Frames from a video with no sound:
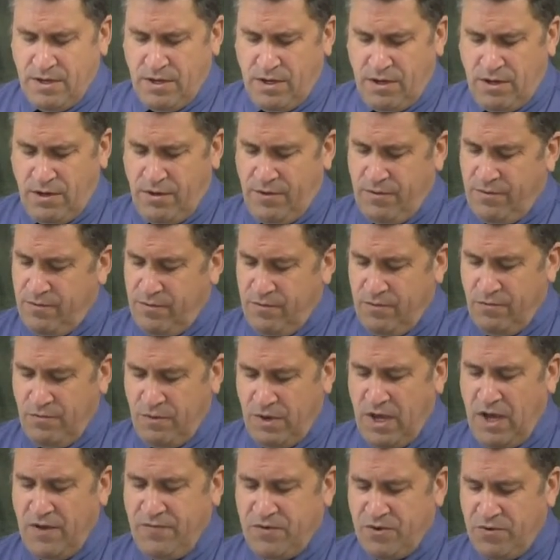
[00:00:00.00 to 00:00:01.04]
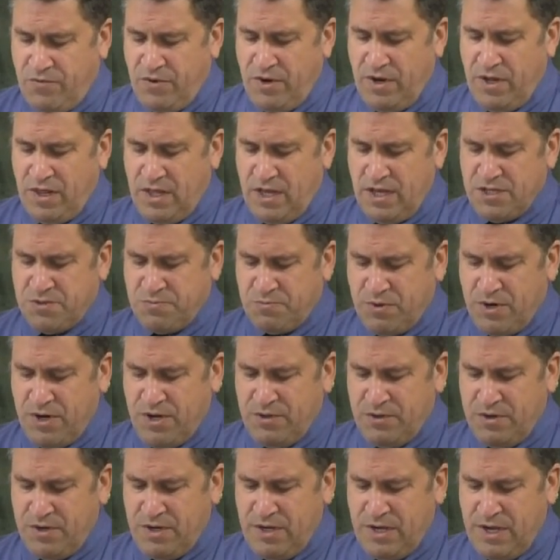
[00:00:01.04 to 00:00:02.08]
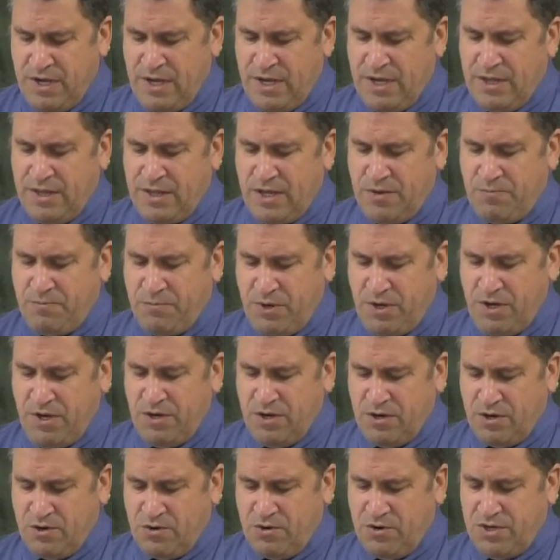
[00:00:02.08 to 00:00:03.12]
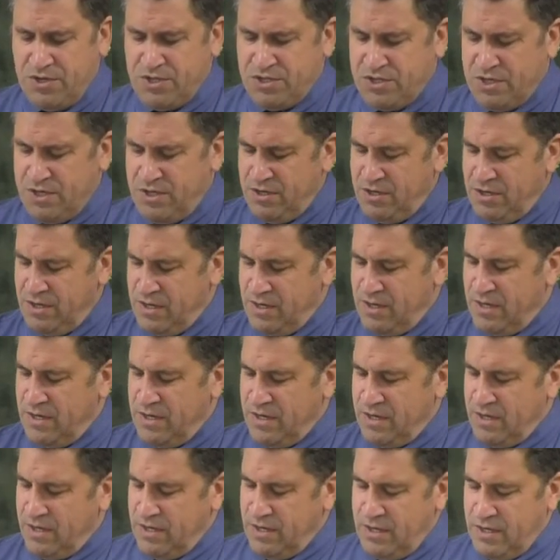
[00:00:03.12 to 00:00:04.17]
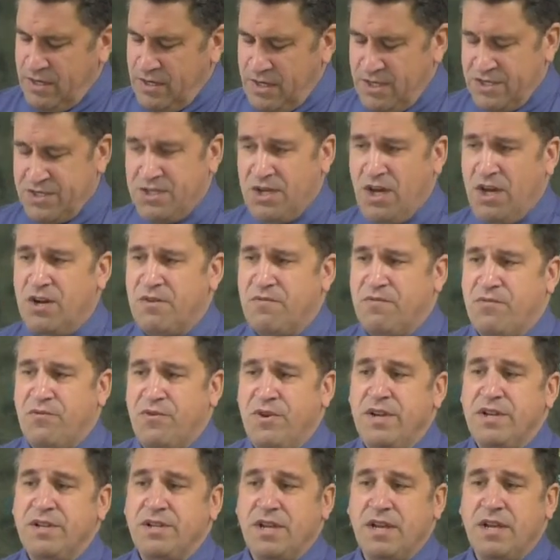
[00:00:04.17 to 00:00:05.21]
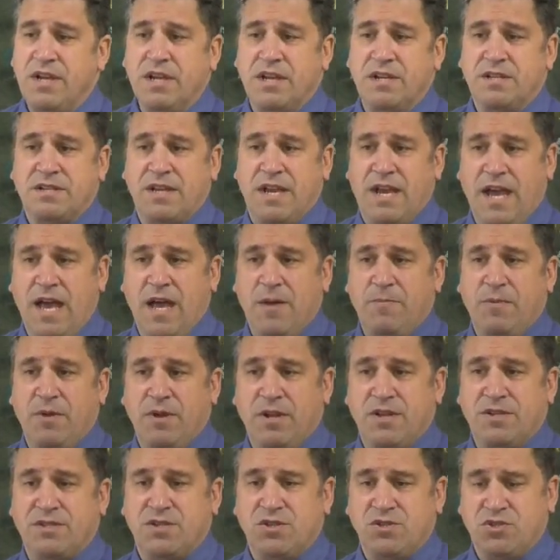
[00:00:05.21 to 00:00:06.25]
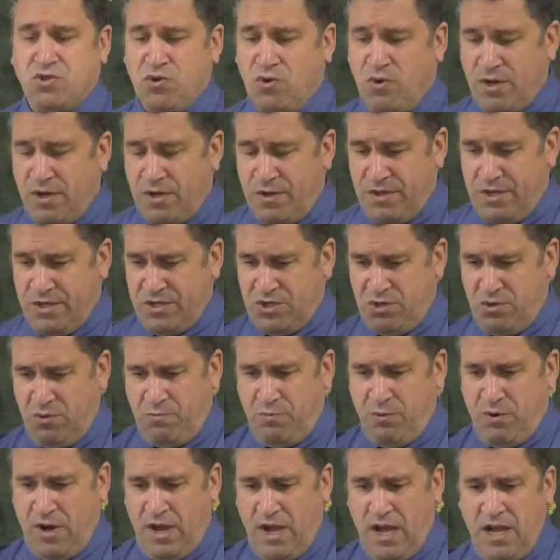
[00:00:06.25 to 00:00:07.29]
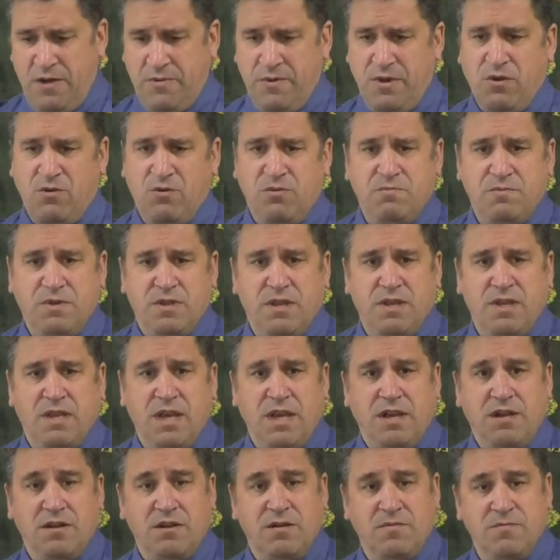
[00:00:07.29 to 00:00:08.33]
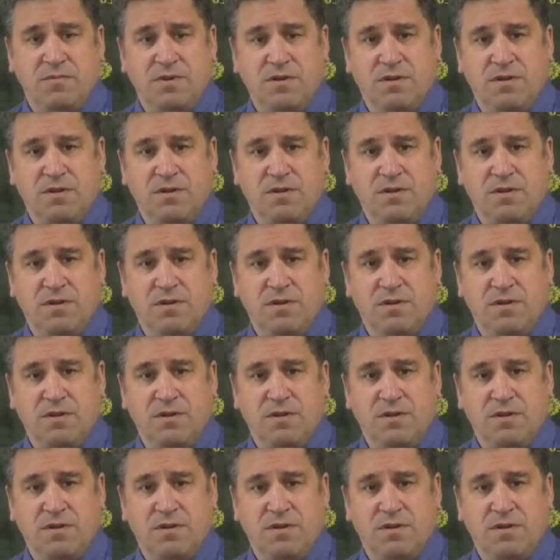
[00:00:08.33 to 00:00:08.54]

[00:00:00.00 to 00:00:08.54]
Uh, we have to realize, brethren, that being a Christian is not a free ticket to happiness and joy on the superhighway home to the kingdom.